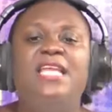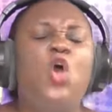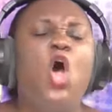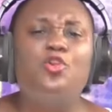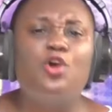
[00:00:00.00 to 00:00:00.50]

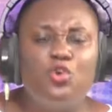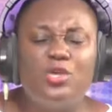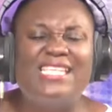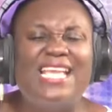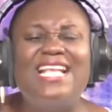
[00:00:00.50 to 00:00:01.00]
no no
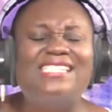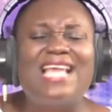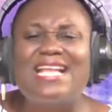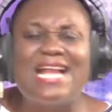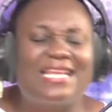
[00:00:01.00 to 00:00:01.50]
no se nye
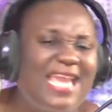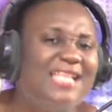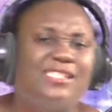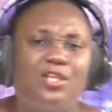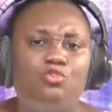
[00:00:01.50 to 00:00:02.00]
sanka
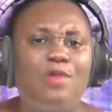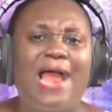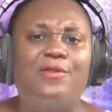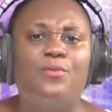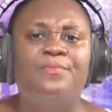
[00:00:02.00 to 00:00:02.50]
case no
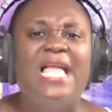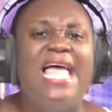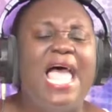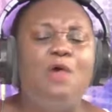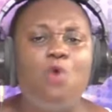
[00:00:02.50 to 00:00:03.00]
kwa anon
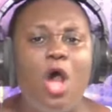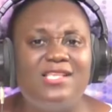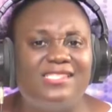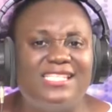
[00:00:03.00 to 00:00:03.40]
e wo